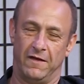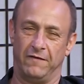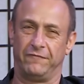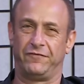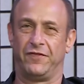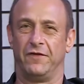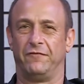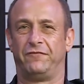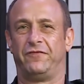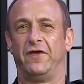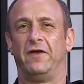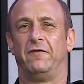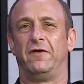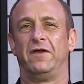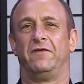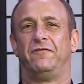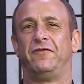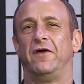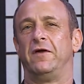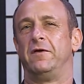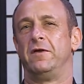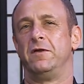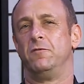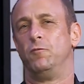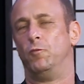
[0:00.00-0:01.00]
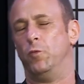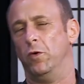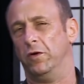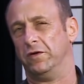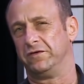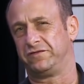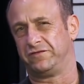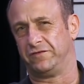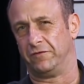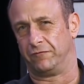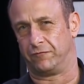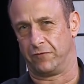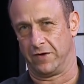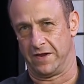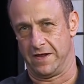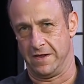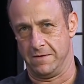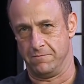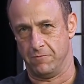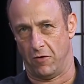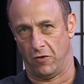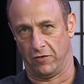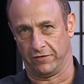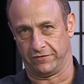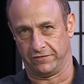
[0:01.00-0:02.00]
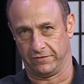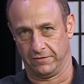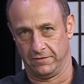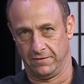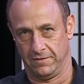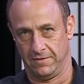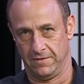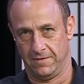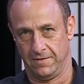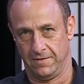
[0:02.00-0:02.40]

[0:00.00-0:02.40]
of the very, very worst of Ricky Mott.